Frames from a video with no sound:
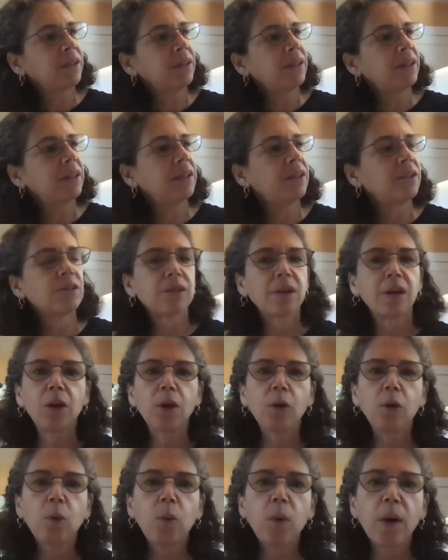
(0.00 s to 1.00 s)
He is
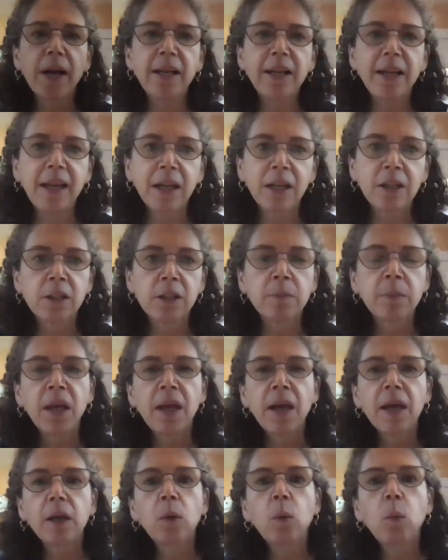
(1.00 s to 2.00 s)
quite handsome
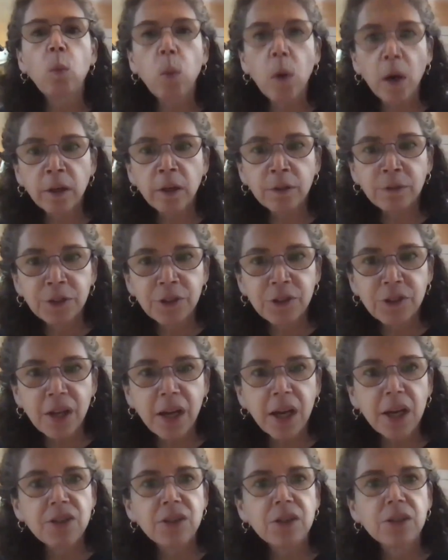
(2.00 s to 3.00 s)
and a wonderful
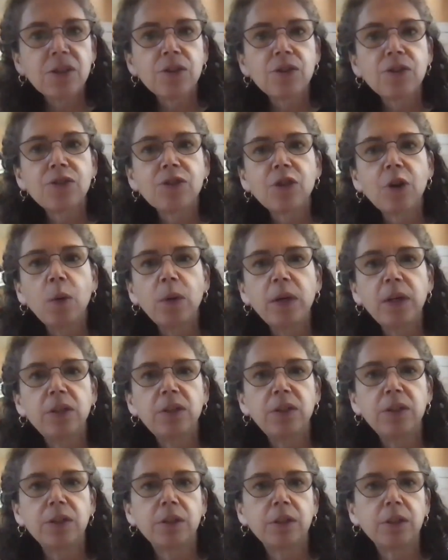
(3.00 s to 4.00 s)
size. This is so
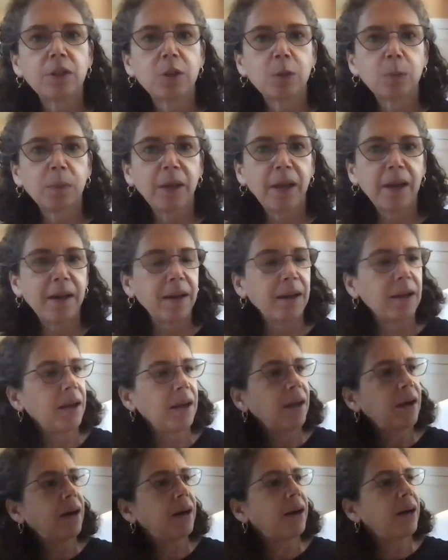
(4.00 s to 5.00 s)
easy to display
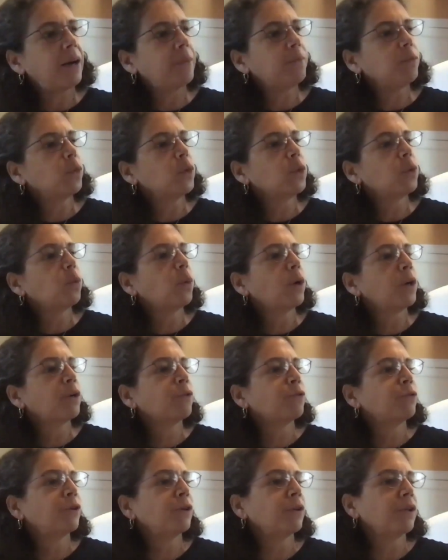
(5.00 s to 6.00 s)
with
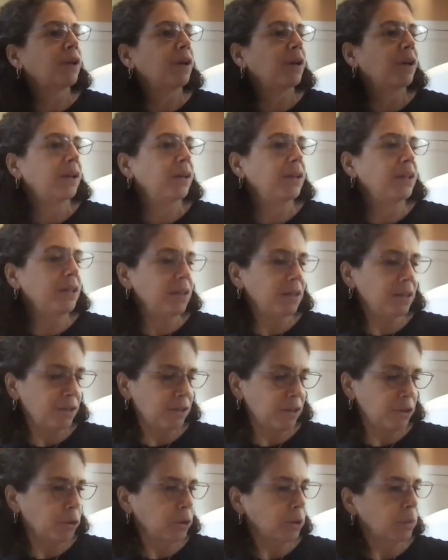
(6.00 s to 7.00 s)
wonderful
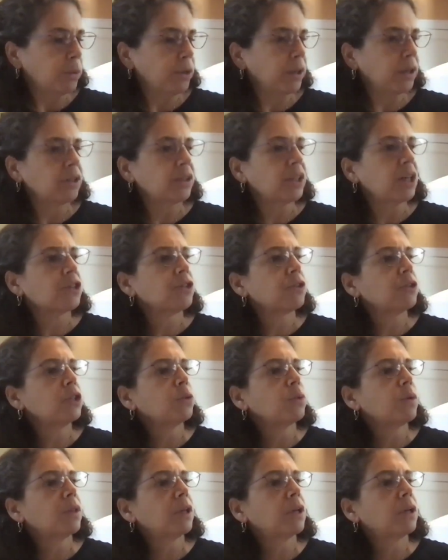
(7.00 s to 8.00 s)
ease. You can put accessories
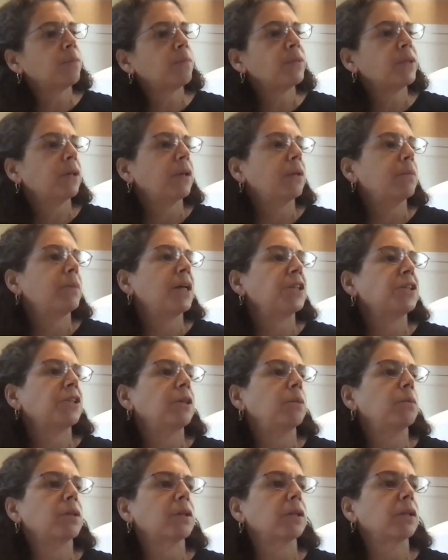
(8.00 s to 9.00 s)
with him. Imagine
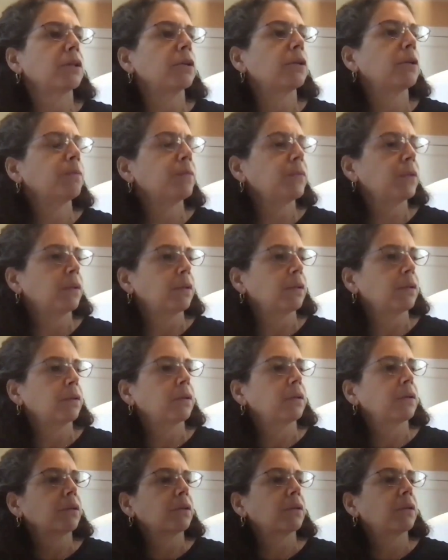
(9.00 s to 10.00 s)
him with a little
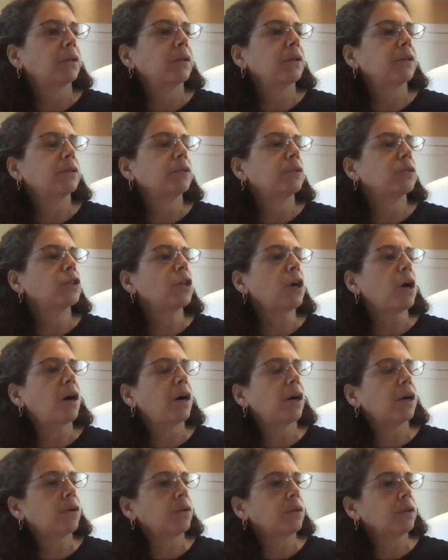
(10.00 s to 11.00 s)

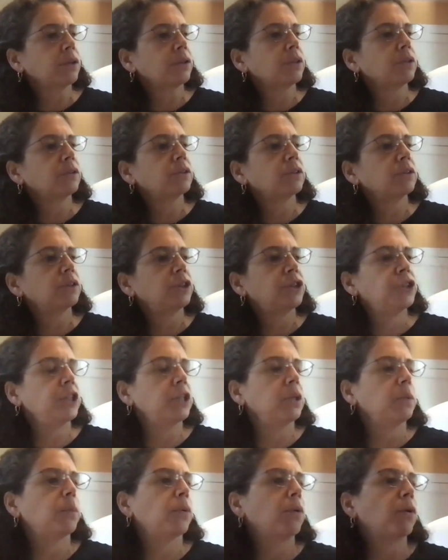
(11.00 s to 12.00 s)
dog or a little
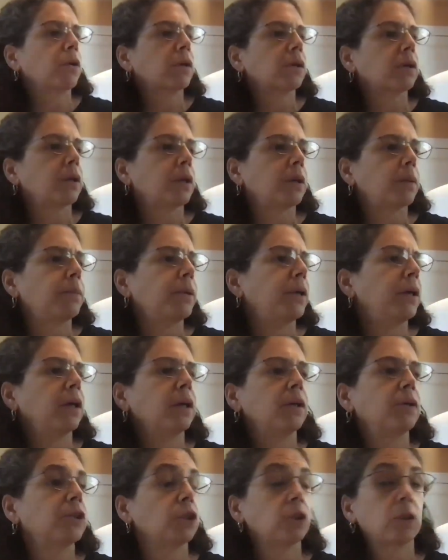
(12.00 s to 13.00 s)
sheep or a
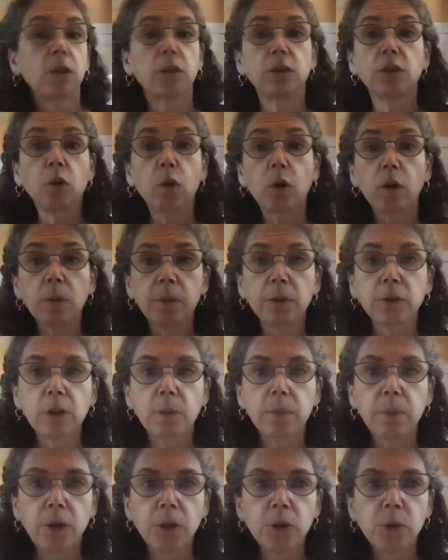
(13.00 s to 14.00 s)
pig, just adorable to
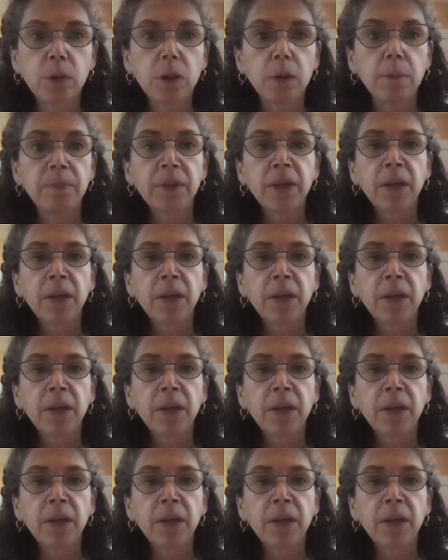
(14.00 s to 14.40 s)
pose with him.